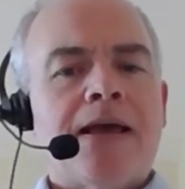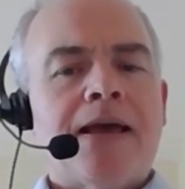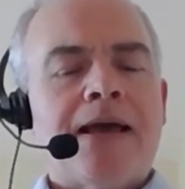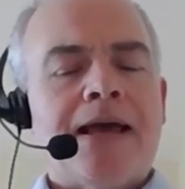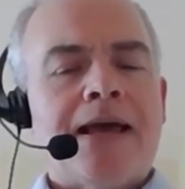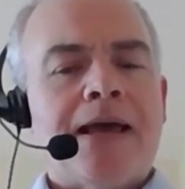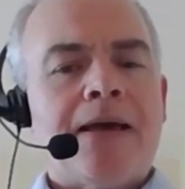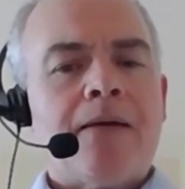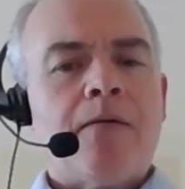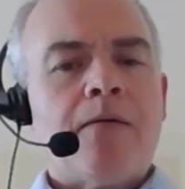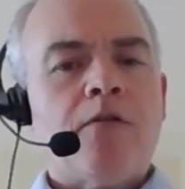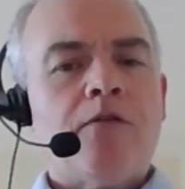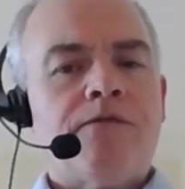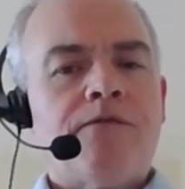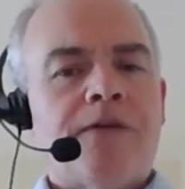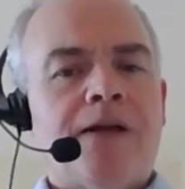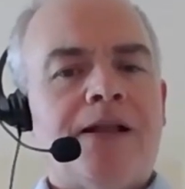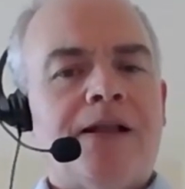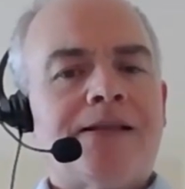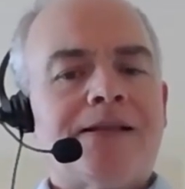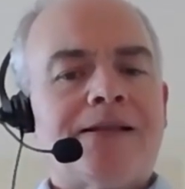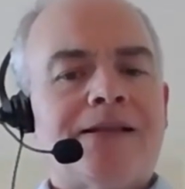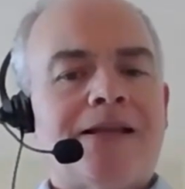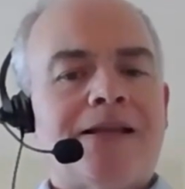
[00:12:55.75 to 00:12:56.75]
uh, who
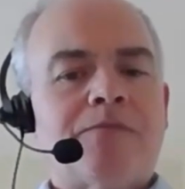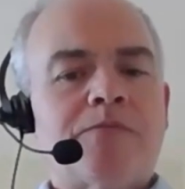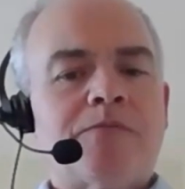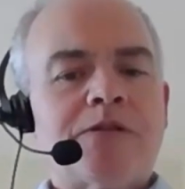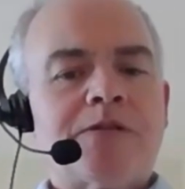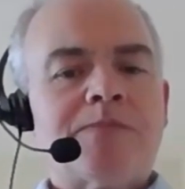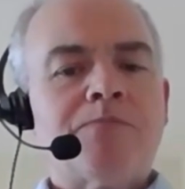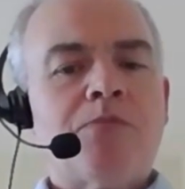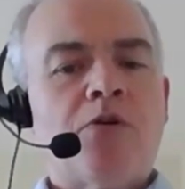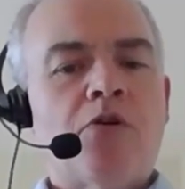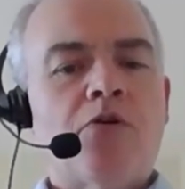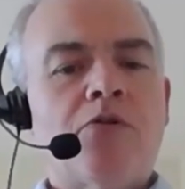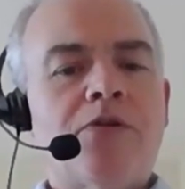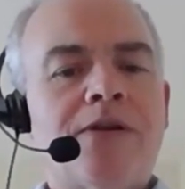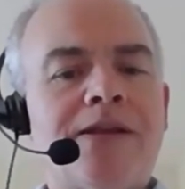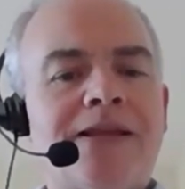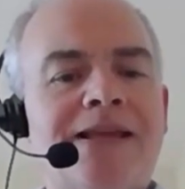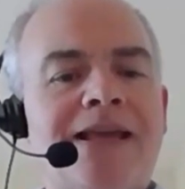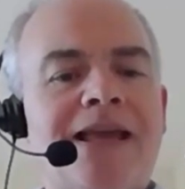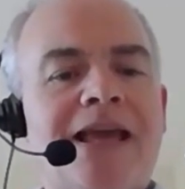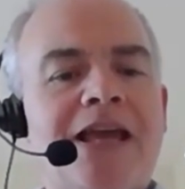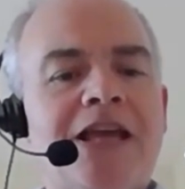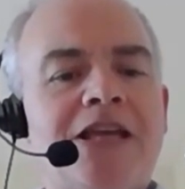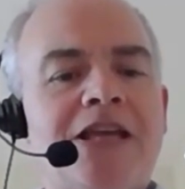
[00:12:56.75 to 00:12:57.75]
felt that it was more
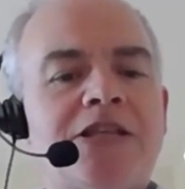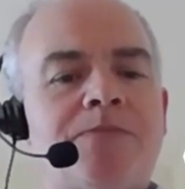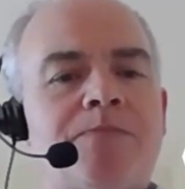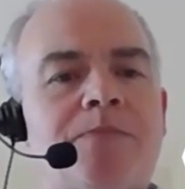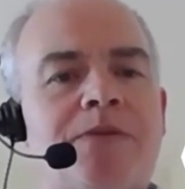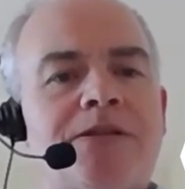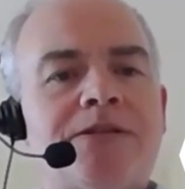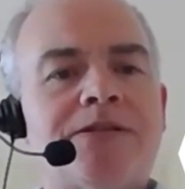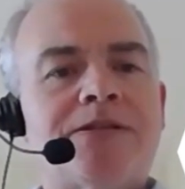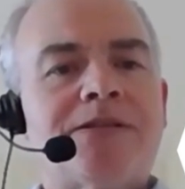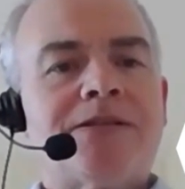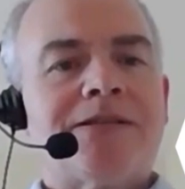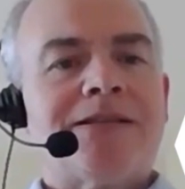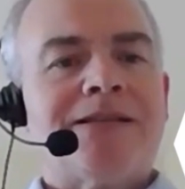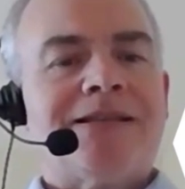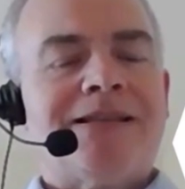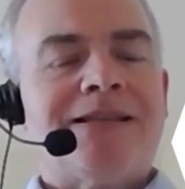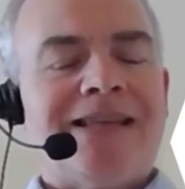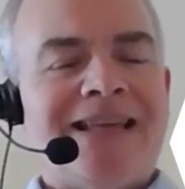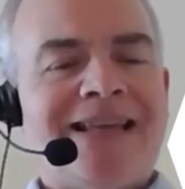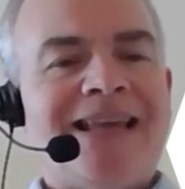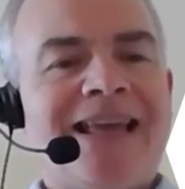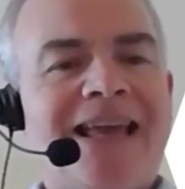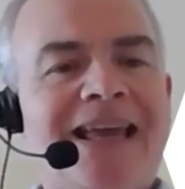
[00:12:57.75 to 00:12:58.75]
engagement,
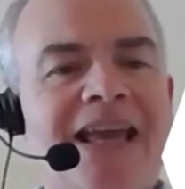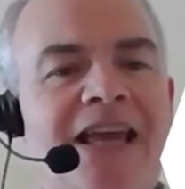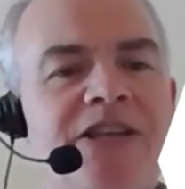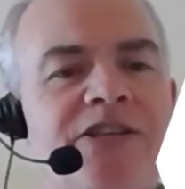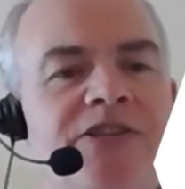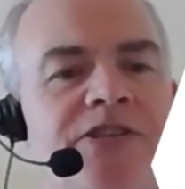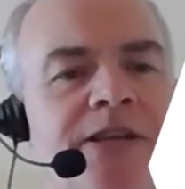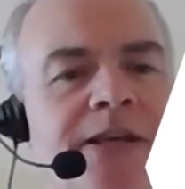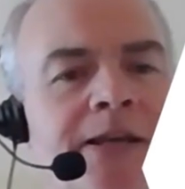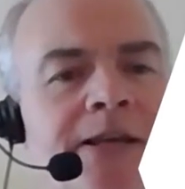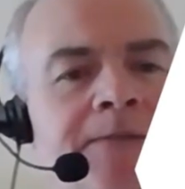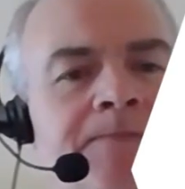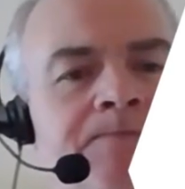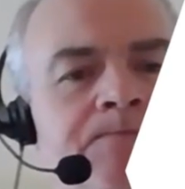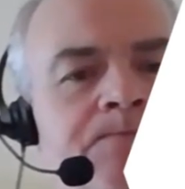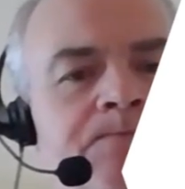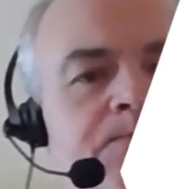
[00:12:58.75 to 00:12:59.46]
engaging